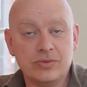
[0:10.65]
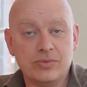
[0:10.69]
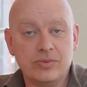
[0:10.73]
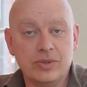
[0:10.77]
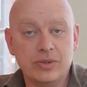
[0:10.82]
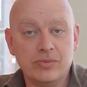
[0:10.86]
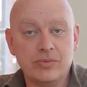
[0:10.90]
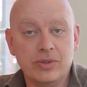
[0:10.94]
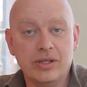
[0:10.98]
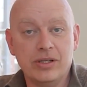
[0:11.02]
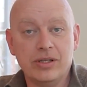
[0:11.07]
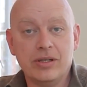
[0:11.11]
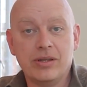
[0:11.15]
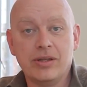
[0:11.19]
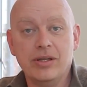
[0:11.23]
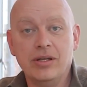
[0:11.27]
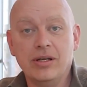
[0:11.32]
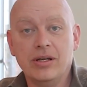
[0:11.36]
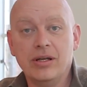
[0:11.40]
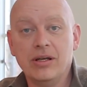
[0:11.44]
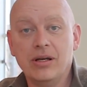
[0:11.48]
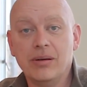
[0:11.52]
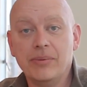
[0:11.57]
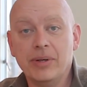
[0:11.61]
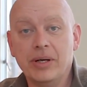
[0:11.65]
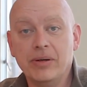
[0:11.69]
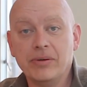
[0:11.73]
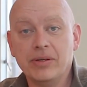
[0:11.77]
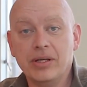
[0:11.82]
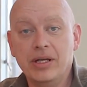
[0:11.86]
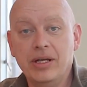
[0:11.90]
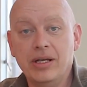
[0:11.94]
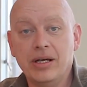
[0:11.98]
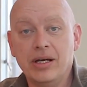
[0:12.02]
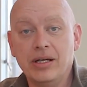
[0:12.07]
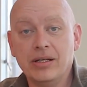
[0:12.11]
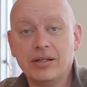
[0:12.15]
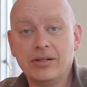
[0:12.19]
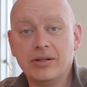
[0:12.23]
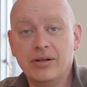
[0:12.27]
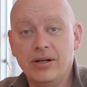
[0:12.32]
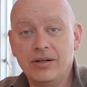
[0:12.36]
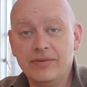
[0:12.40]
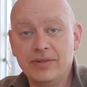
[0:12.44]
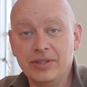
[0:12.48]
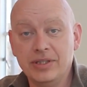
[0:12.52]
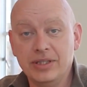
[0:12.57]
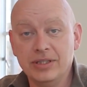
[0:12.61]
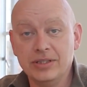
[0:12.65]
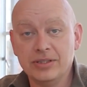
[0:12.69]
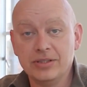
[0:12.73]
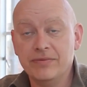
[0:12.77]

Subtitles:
when we are thinking about AI governance.